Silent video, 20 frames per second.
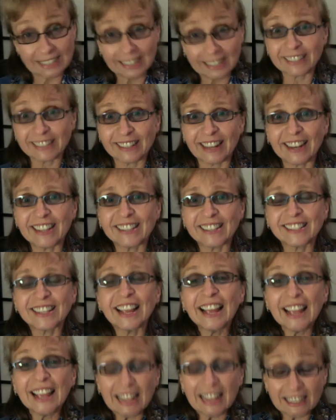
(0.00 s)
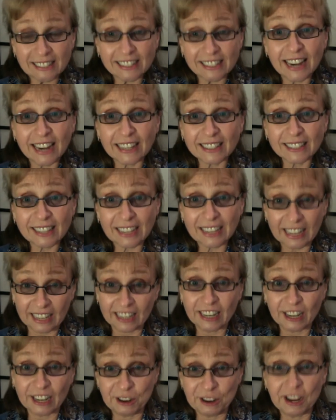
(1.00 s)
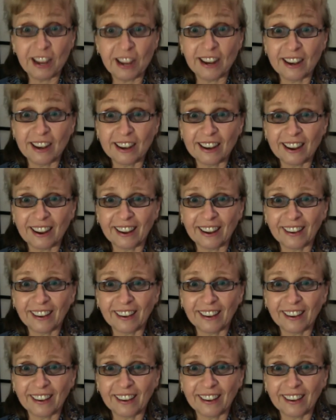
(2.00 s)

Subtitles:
as that his tendency in